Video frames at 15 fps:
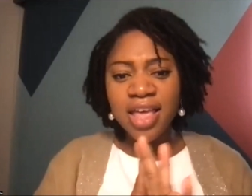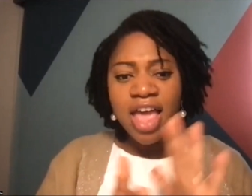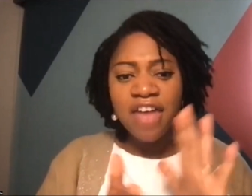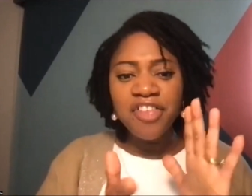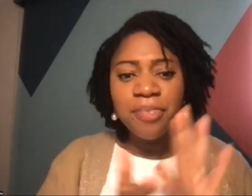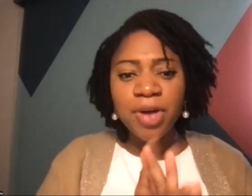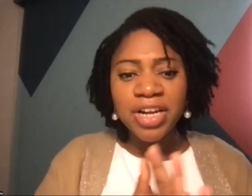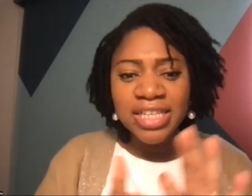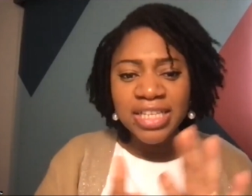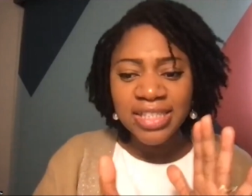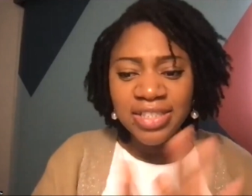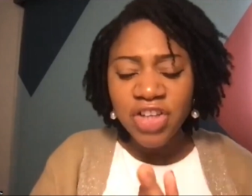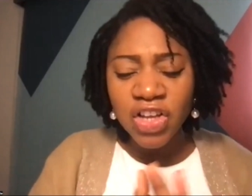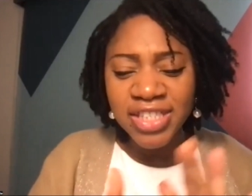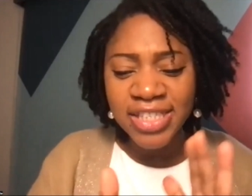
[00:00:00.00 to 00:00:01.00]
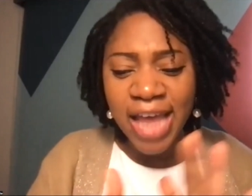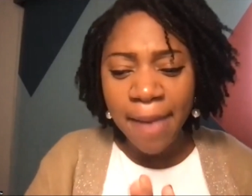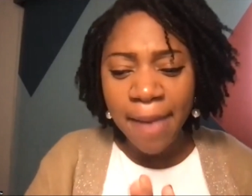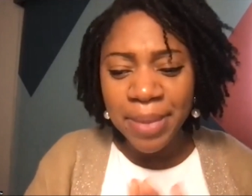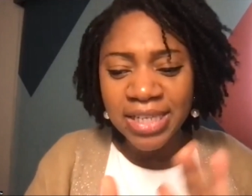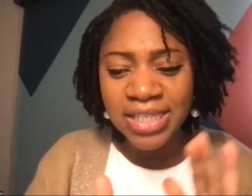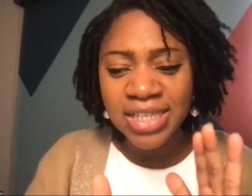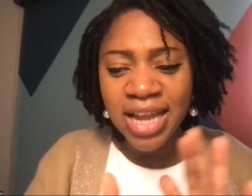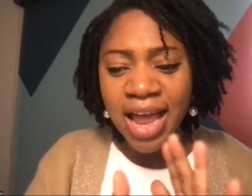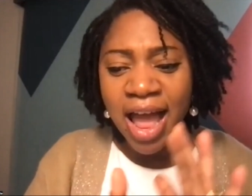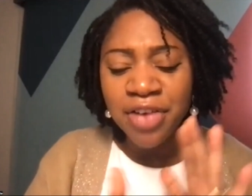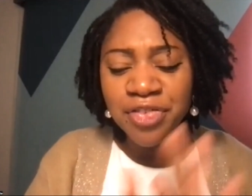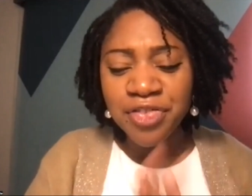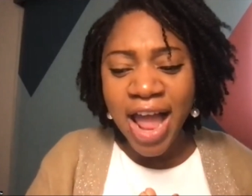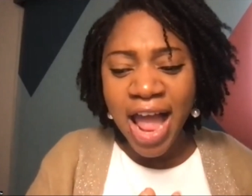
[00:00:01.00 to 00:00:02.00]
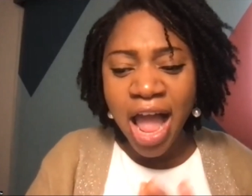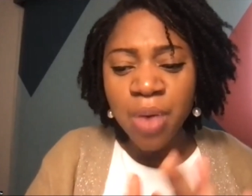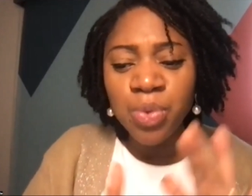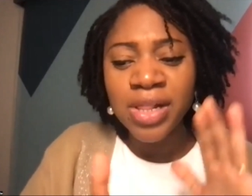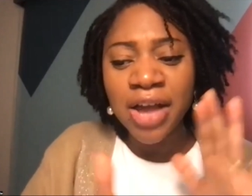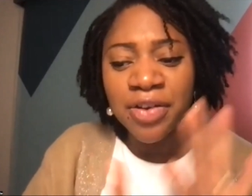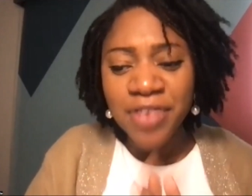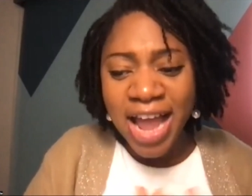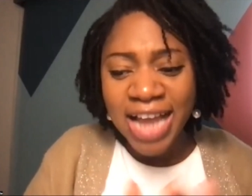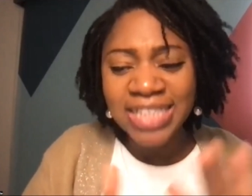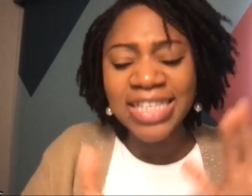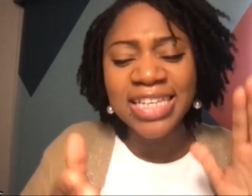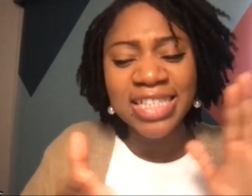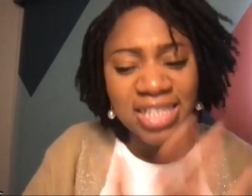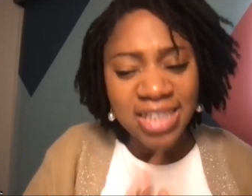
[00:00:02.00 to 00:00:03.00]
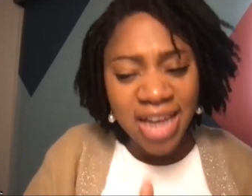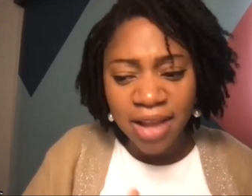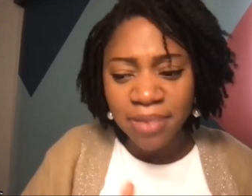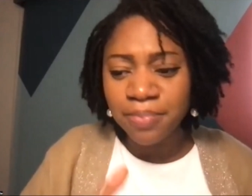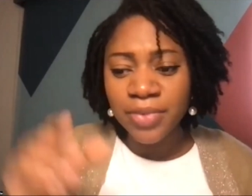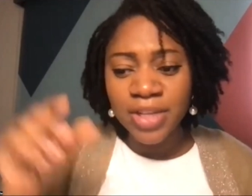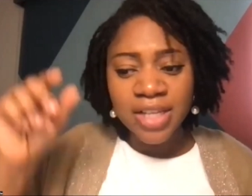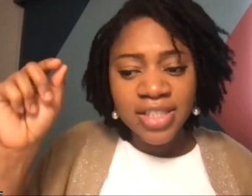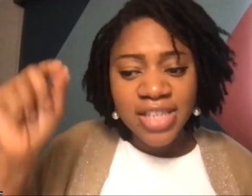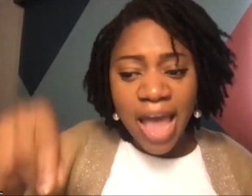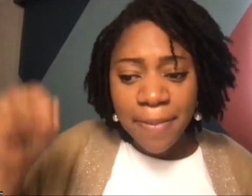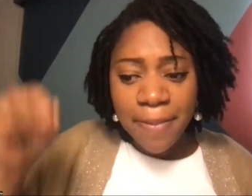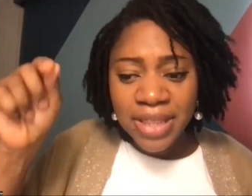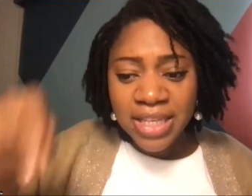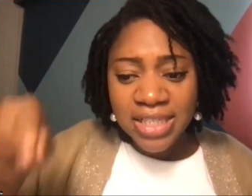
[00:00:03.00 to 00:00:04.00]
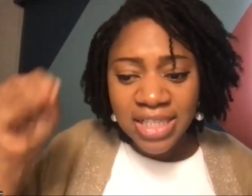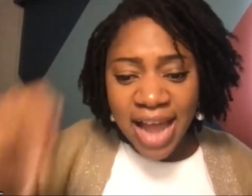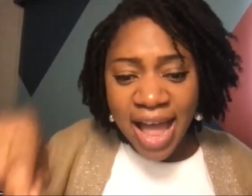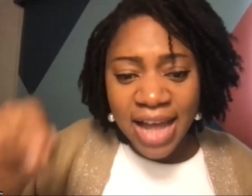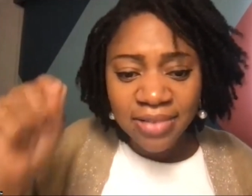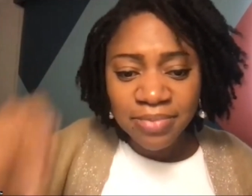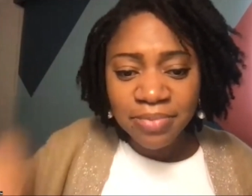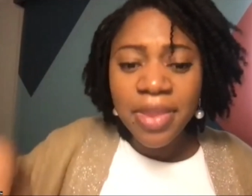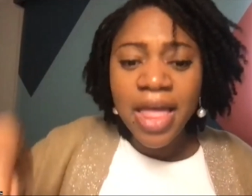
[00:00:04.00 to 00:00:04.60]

Everybody, just type in Arise, I will arise and shine. Type in the chat.